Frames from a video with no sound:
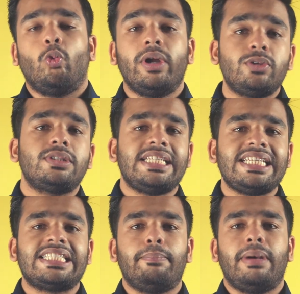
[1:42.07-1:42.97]
When you see
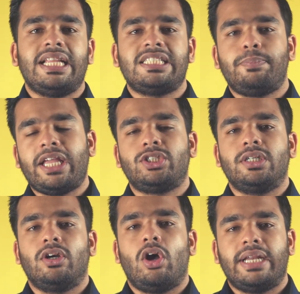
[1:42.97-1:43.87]
somebody's
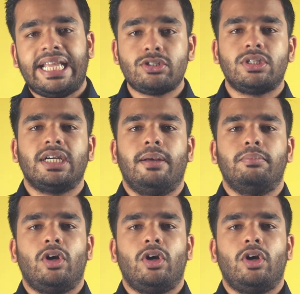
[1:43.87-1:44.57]
picture on Instagram